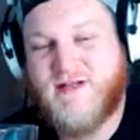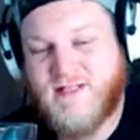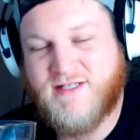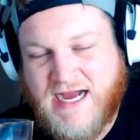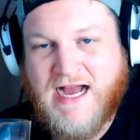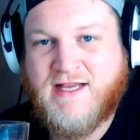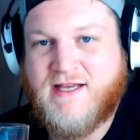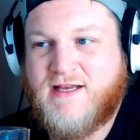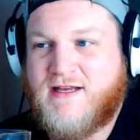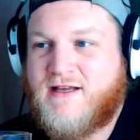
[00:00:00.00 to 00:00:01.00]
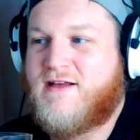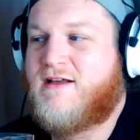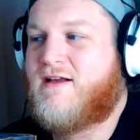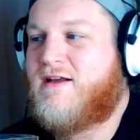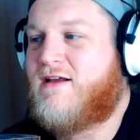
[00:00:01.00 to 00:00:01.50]
in dark
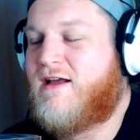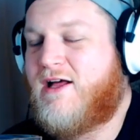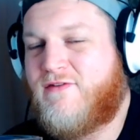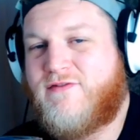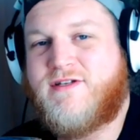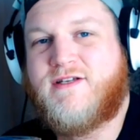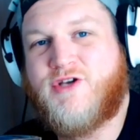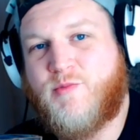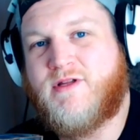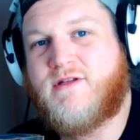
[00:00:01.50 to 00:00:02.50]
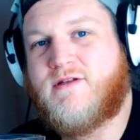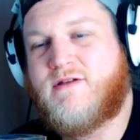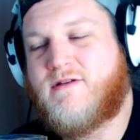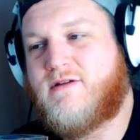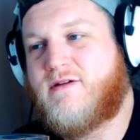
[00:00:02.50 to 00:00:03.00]
Elvis's cupboards.